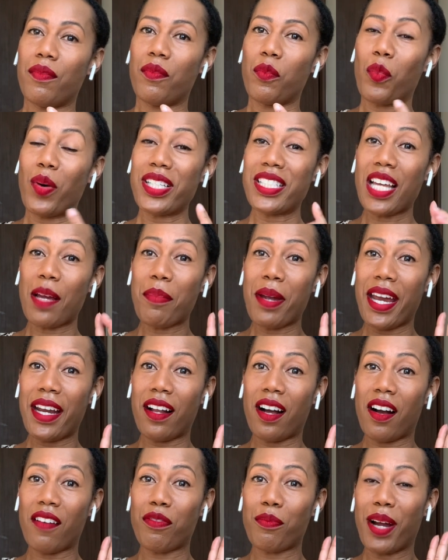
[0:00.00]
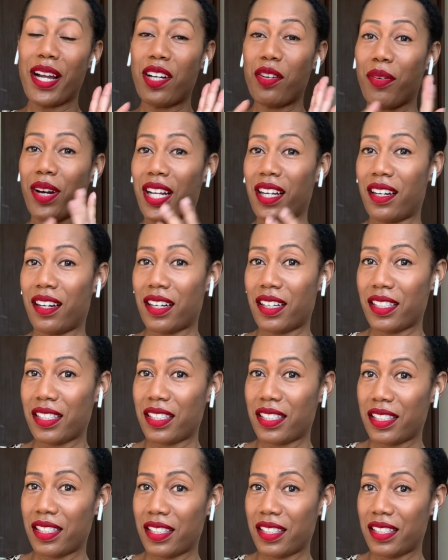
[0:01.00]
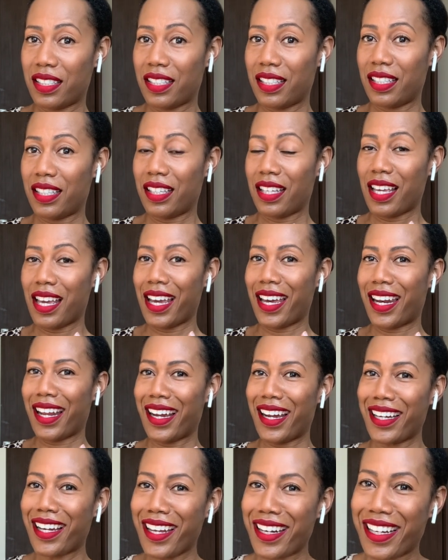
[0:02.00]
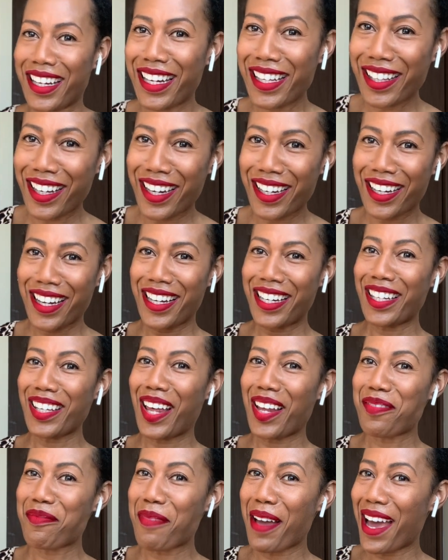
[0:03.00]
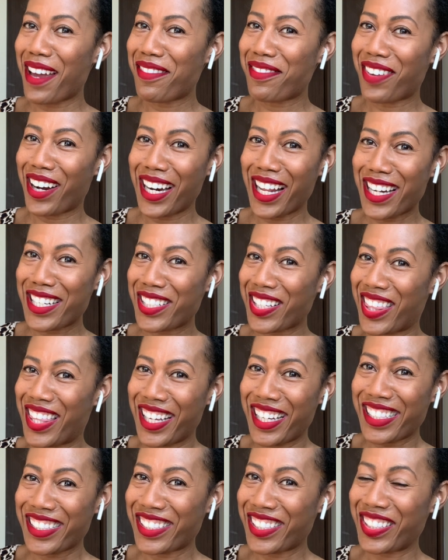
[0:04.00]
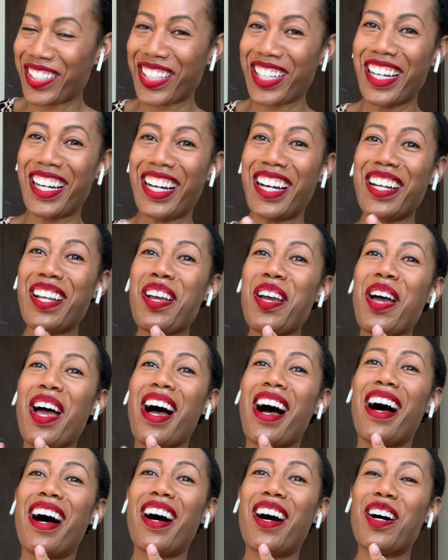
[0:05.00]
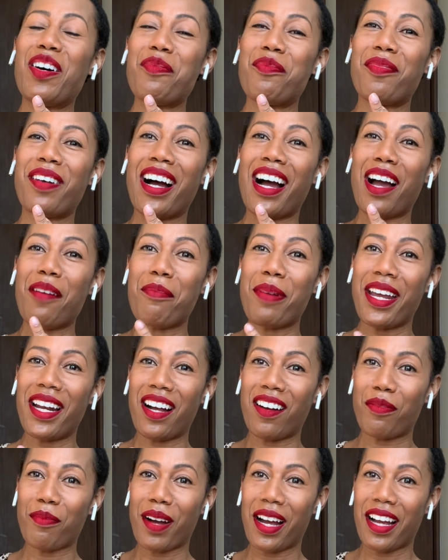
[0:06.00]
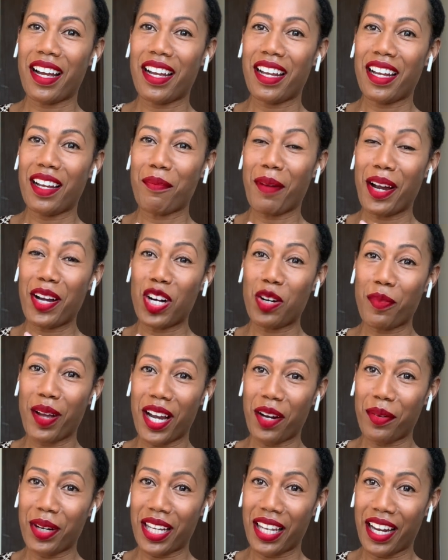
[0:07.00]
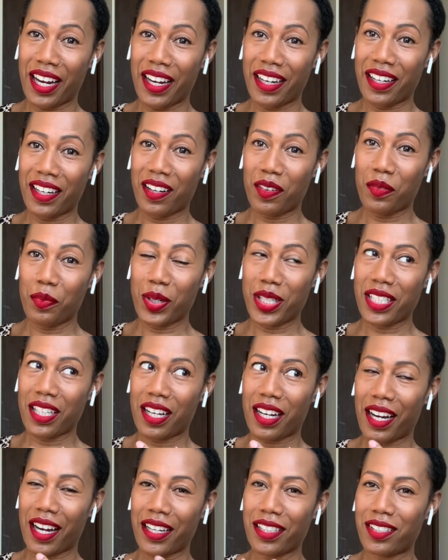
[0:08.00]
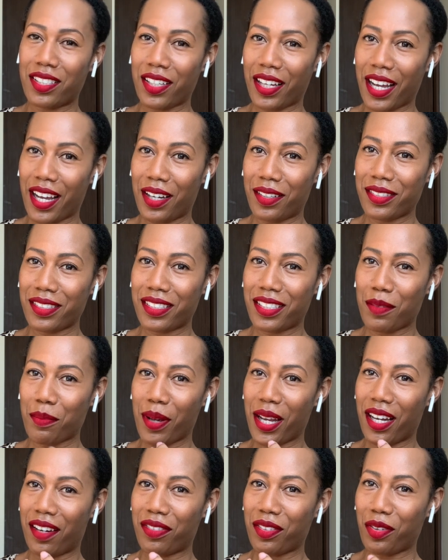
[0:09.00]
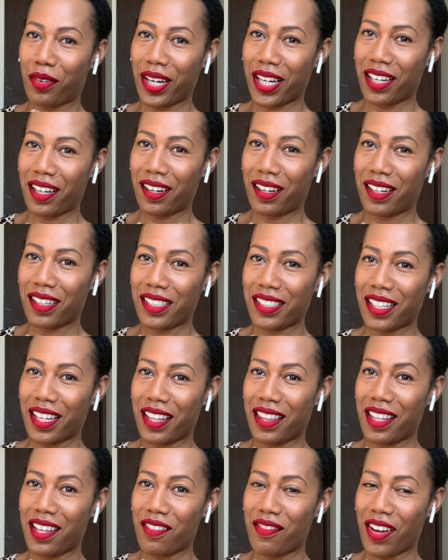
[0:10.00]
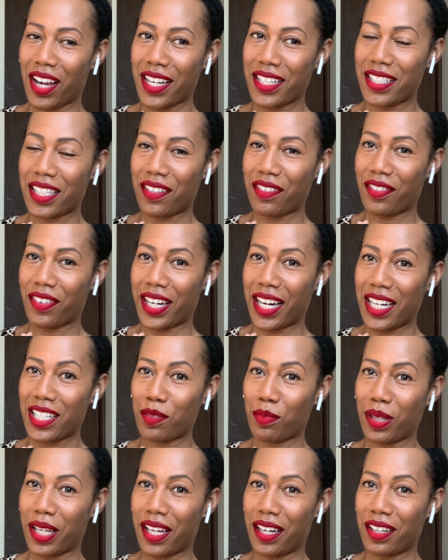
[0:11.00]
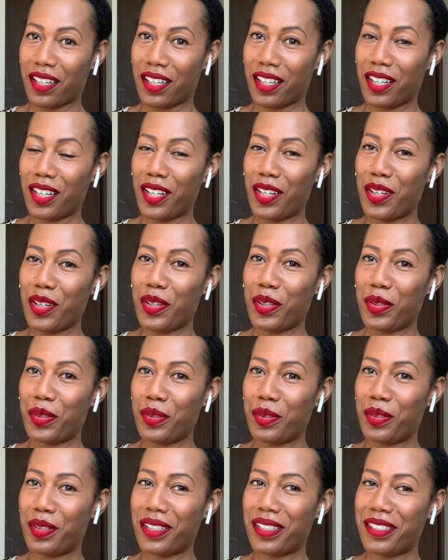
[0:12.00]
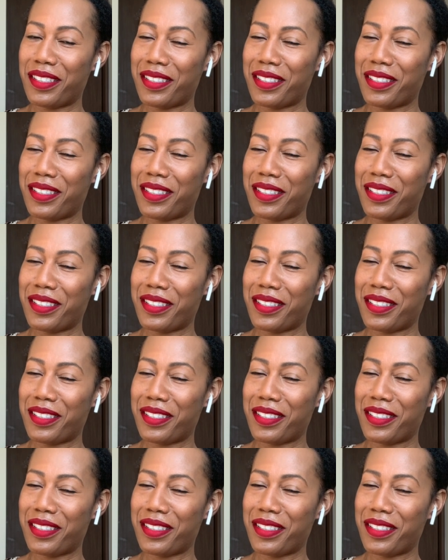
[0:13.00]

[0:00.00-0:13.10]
once I paid off my credit cards, and I got a HELOC. I did a lot of bad financial things early on. I paid off my home equity line, which I took out to pay off credit cards at the advice of a financial planner who